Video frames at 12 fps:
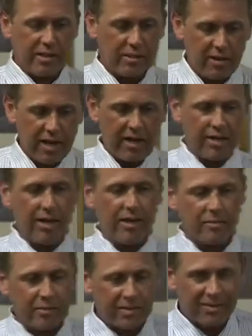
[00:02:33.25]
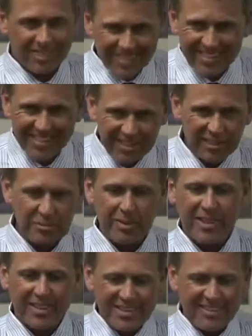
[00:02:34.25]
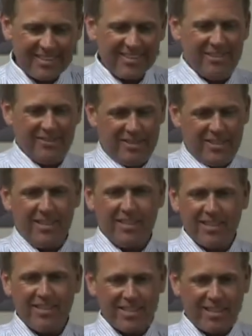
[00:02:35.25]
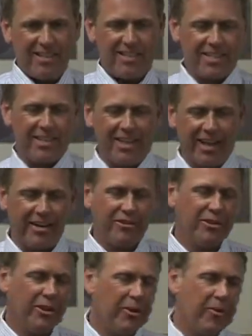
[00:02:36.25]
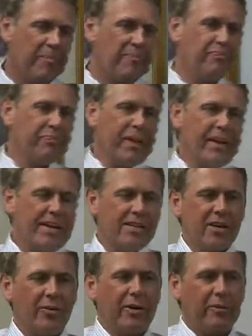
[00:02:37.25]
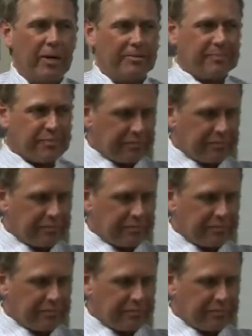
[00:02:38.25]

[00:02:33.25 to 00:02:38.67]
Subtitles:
So I light up, and said, excuse me, honey, and she eased in and sat down, And so anyway,